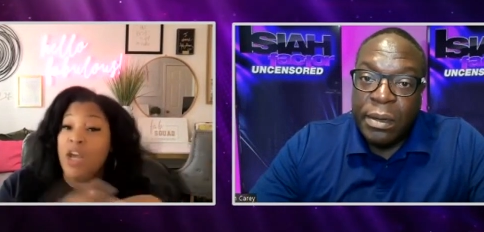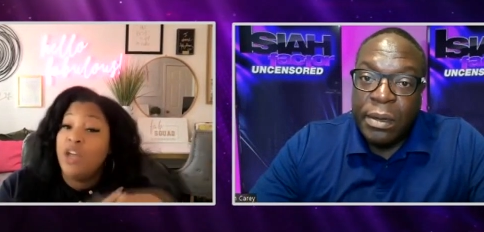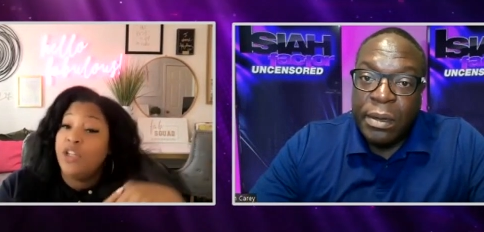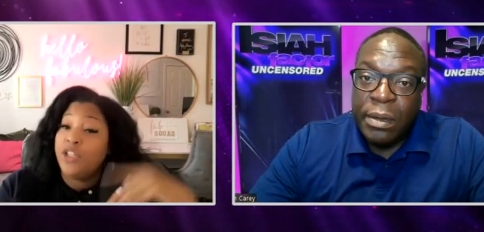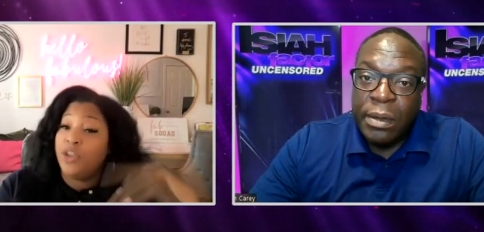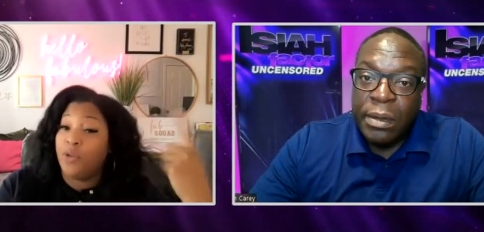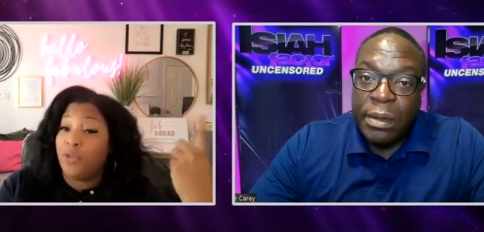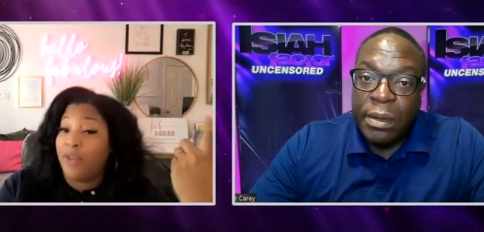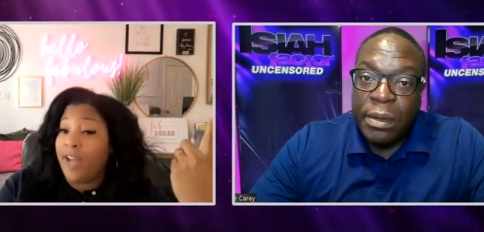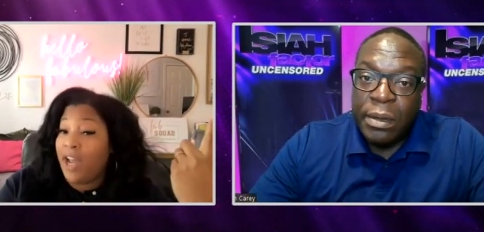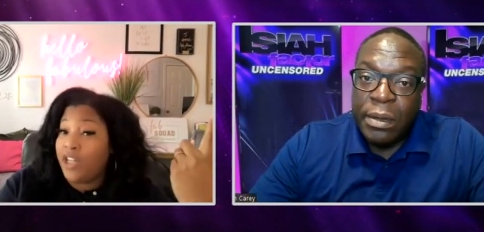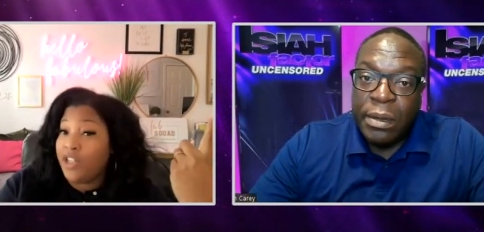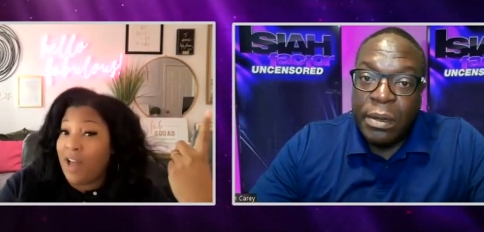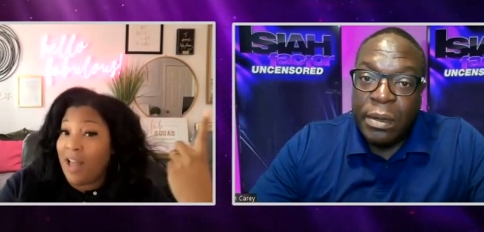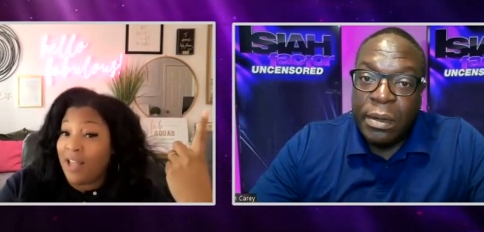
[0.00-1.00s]
Speaker 1: So
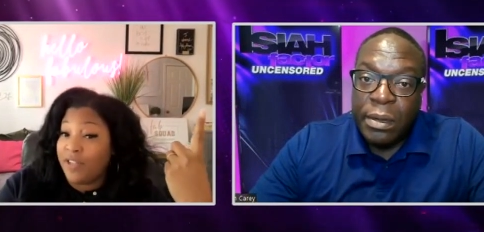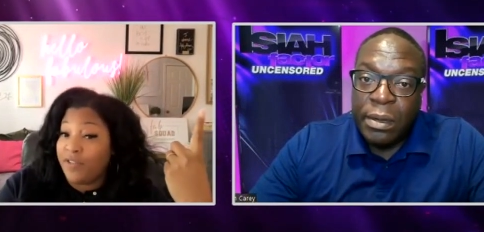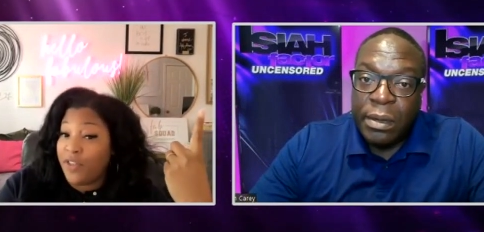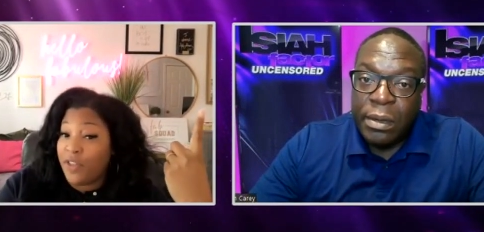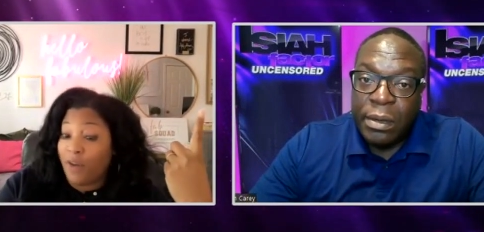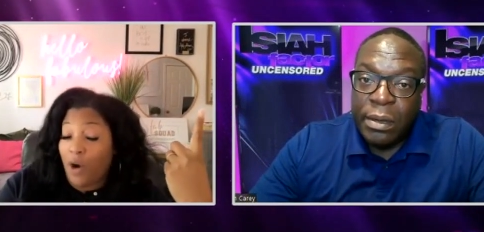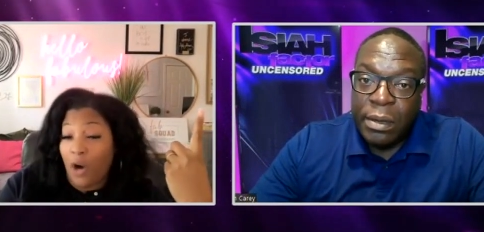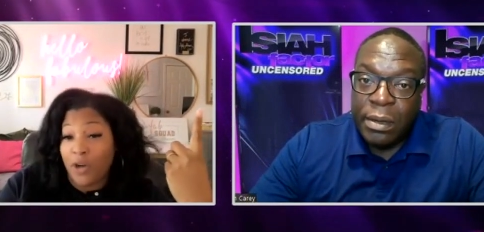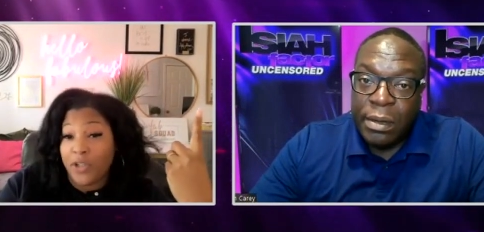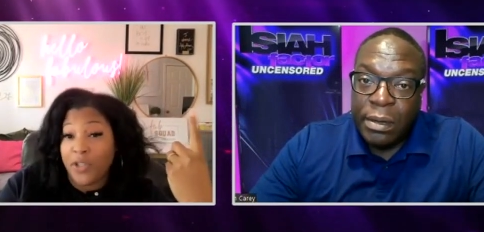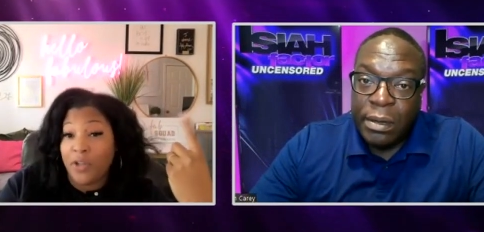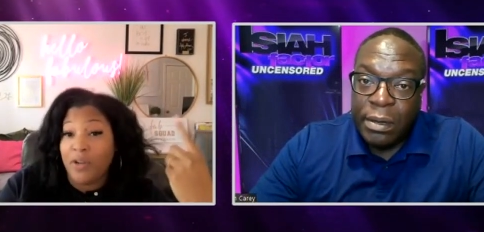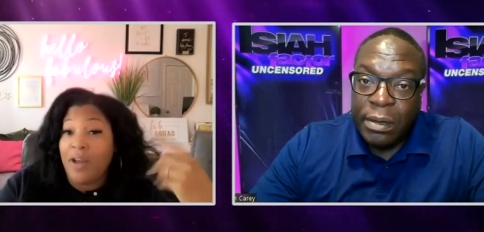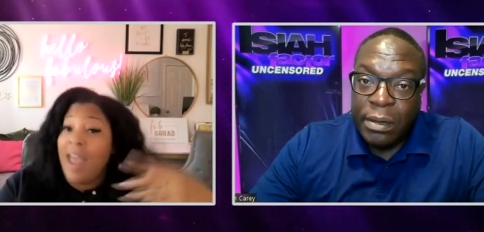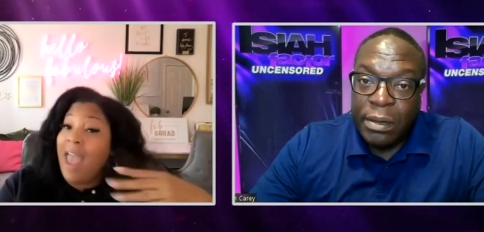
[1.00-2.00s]
$300 for the rehearsal
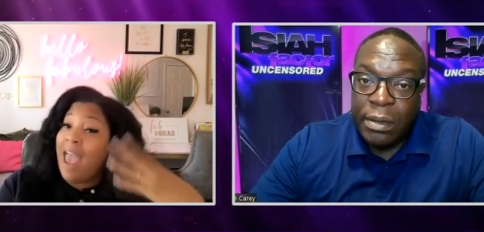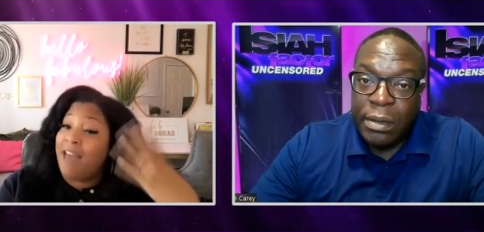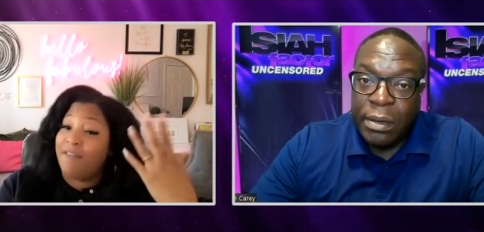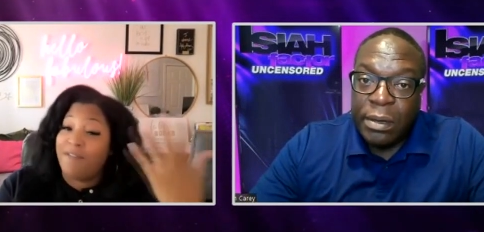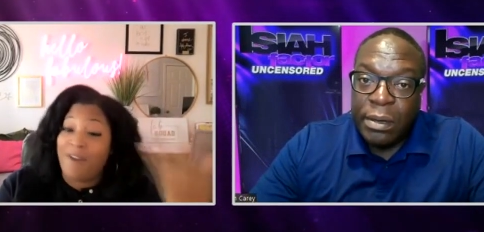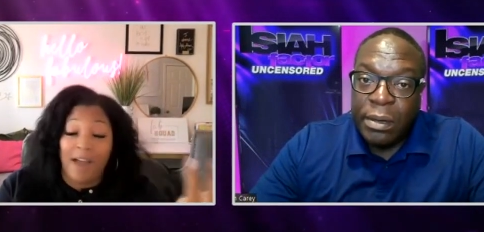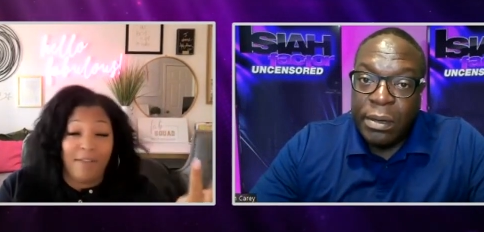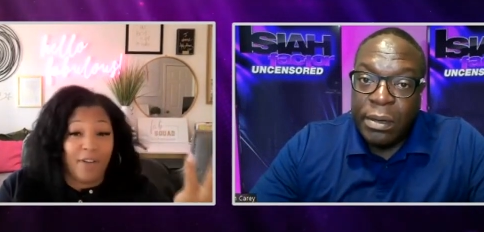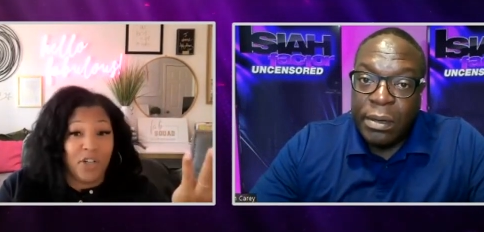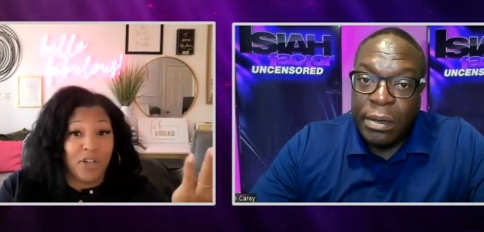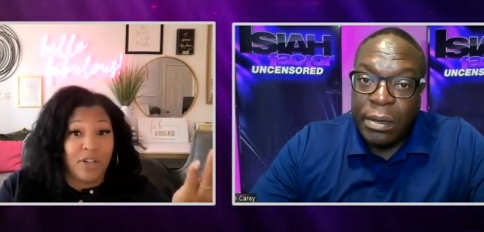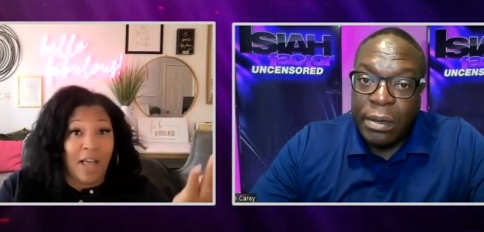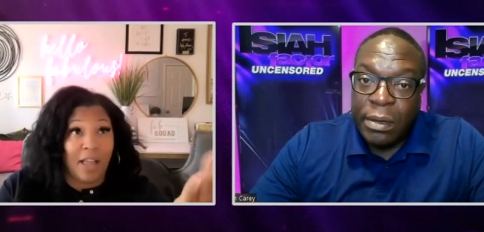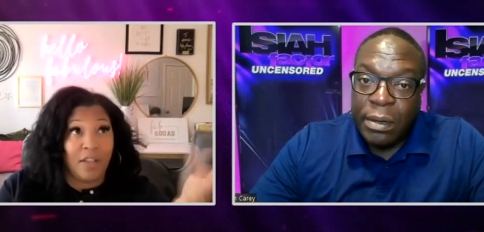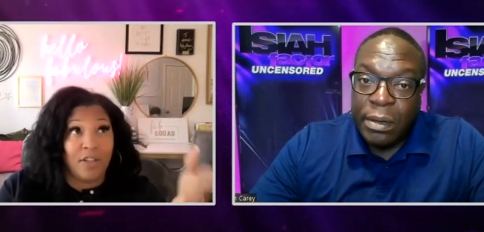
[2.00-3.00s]
and
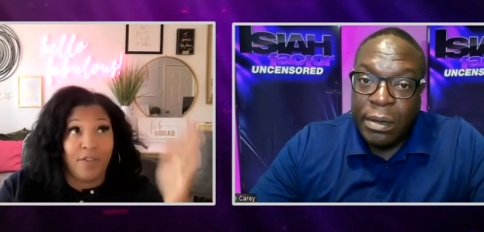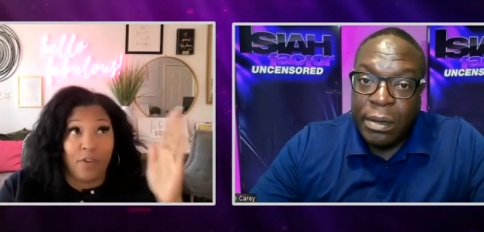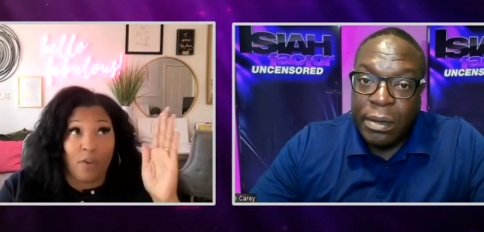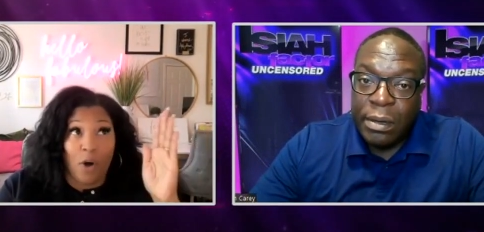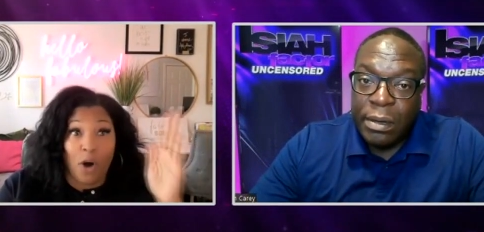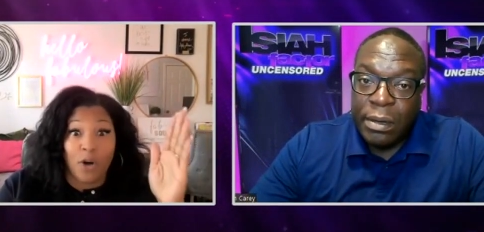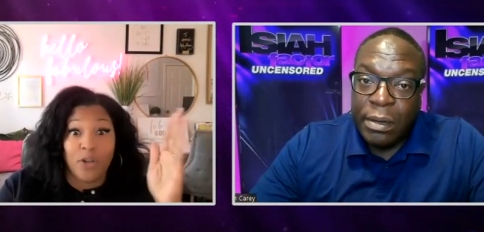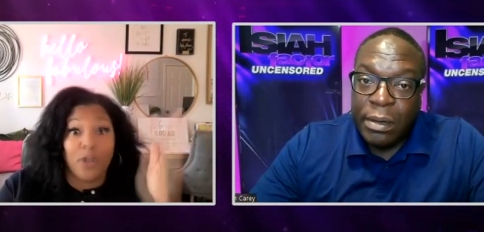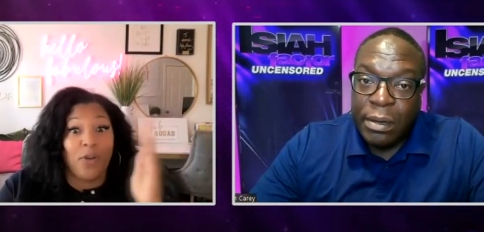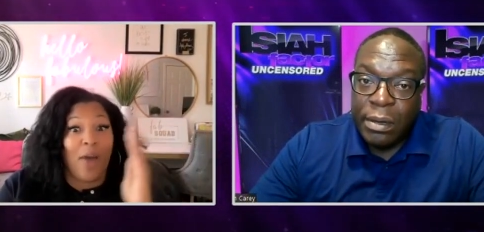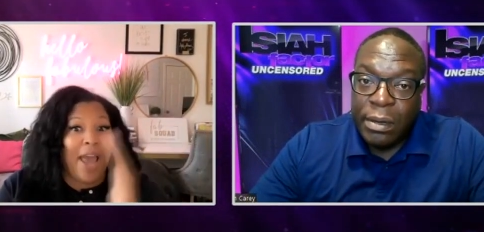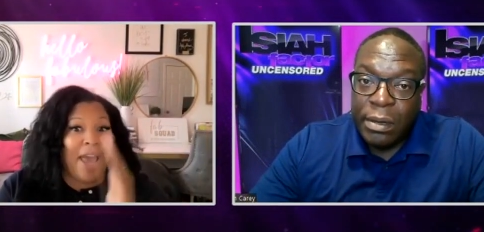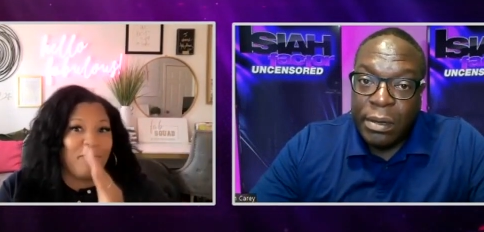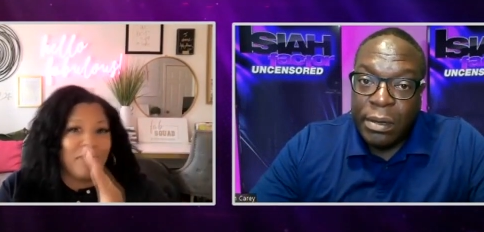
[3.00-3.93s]
$500 for rehearsal and